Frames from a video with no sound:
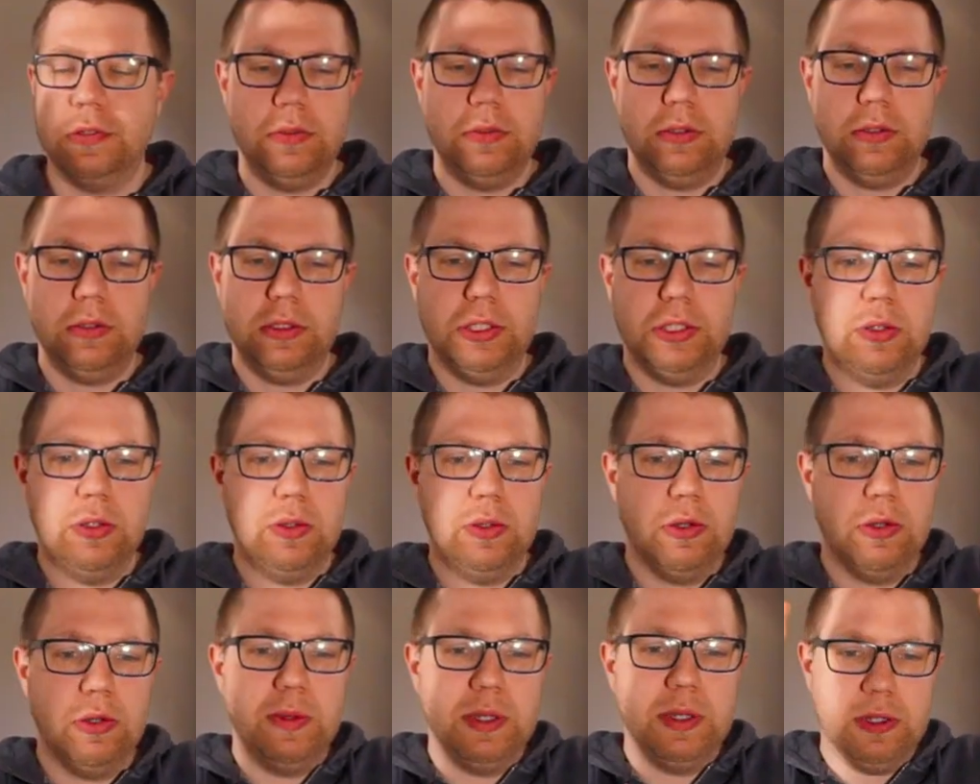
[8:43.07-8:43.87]
I don't know,
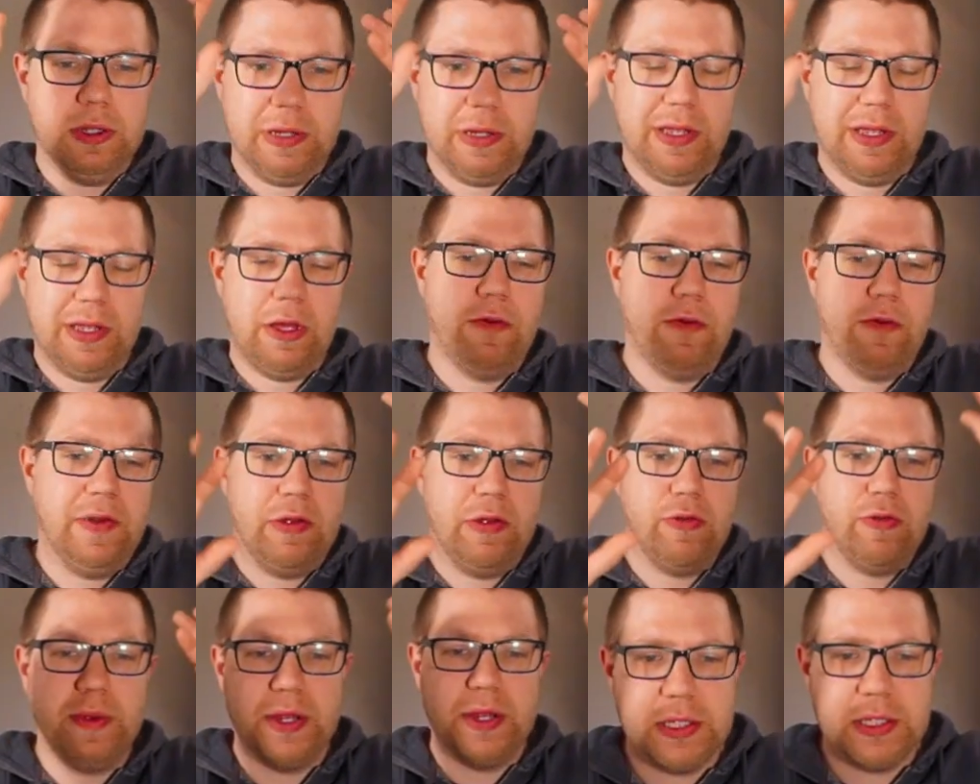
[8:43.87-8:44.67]
it'll be, hopefully
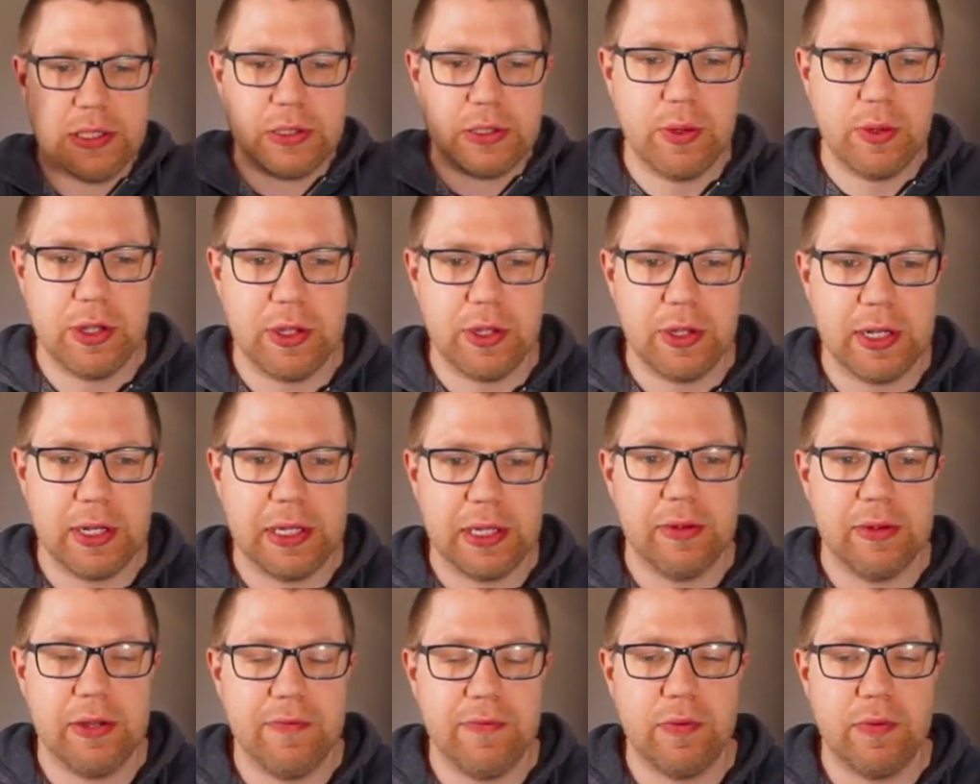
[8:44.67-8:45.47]
it'll appear somewhere you can
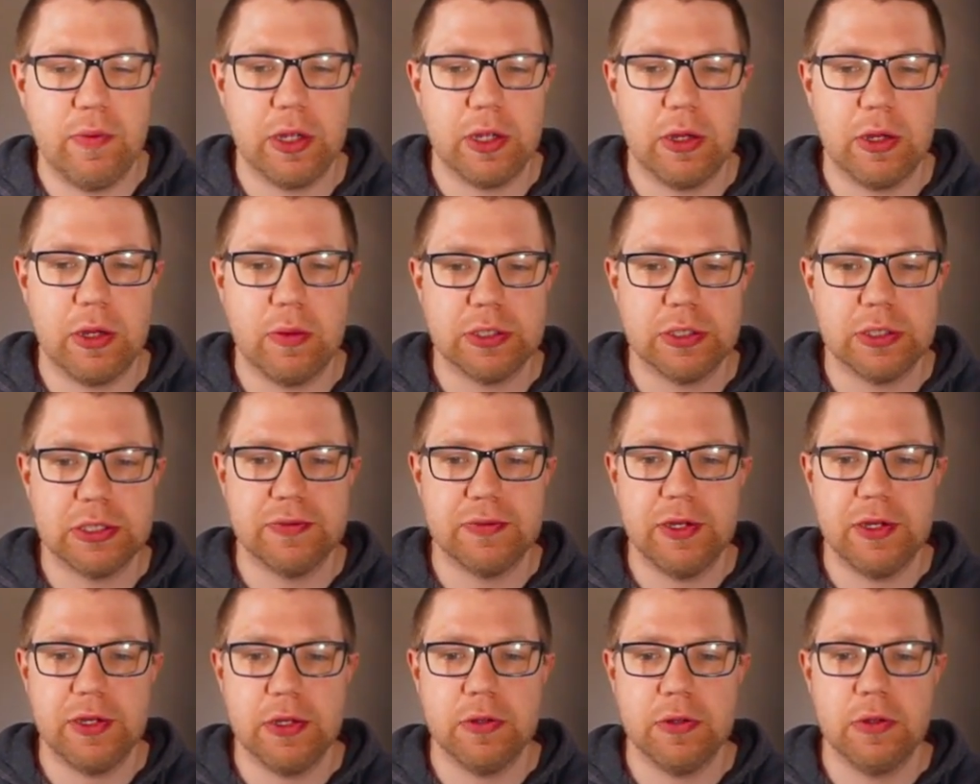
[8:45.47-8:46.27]
click on it if you want to go watch this
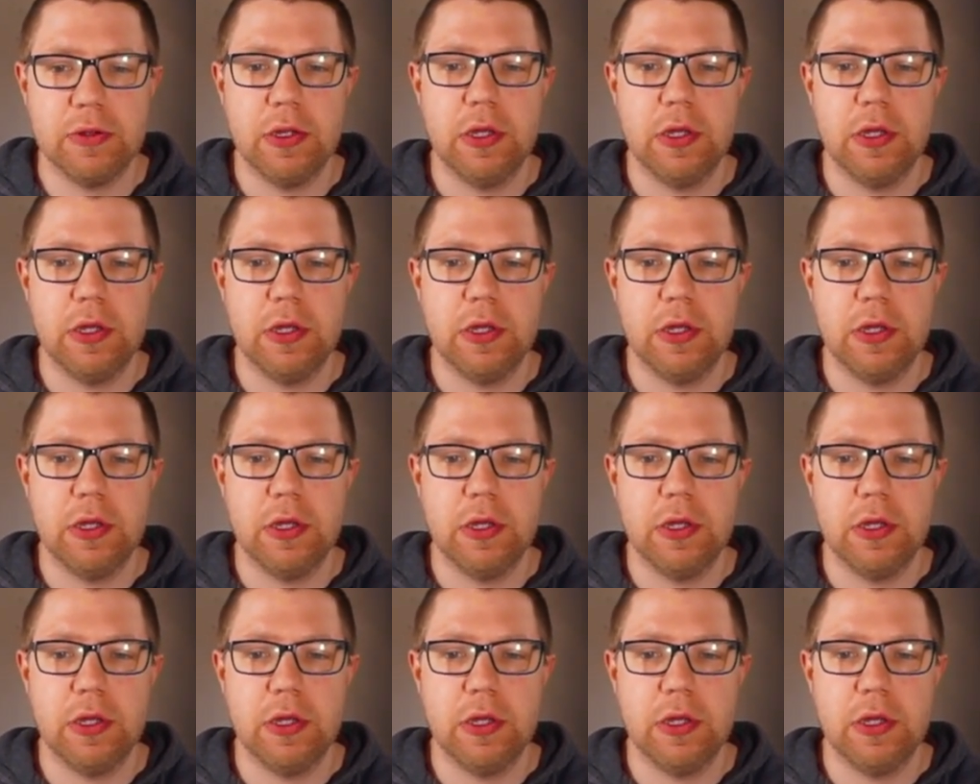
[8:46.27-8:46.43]
video.